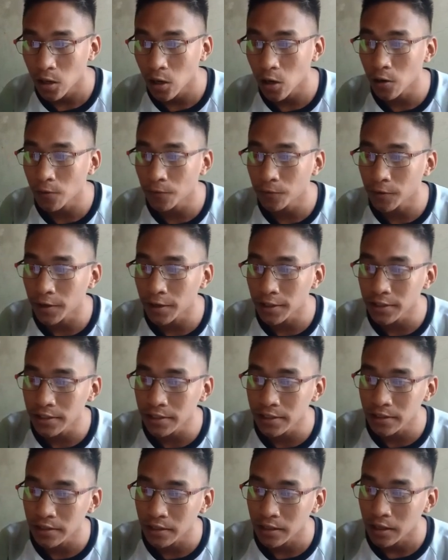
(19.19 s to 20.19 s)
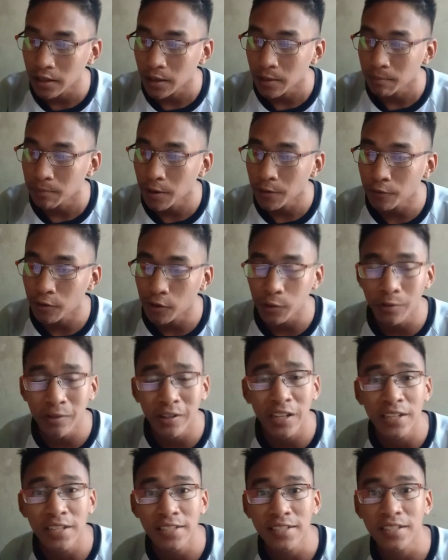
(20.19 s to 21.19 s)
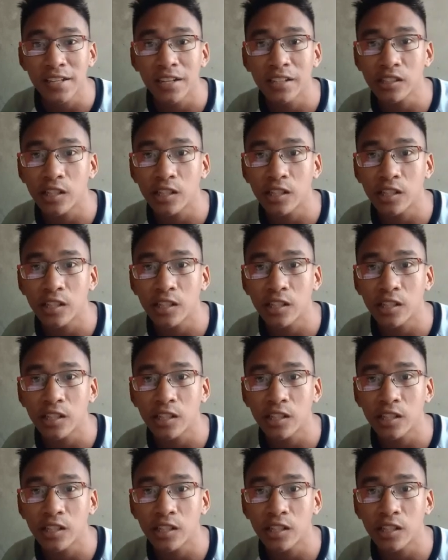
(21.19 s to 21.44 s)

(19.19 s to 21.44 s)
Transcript: So first, before we're gonna